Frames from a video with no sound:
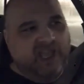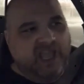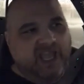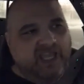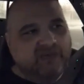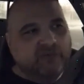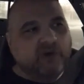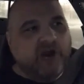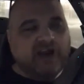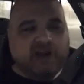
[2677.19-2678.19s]
and
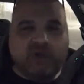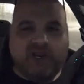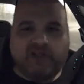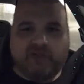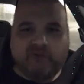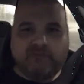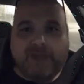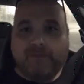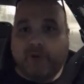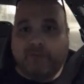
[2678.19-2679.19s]
we're on our way to
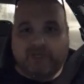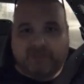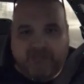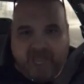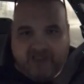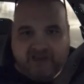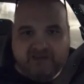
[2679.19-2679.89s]
Bad Boy Billy Black.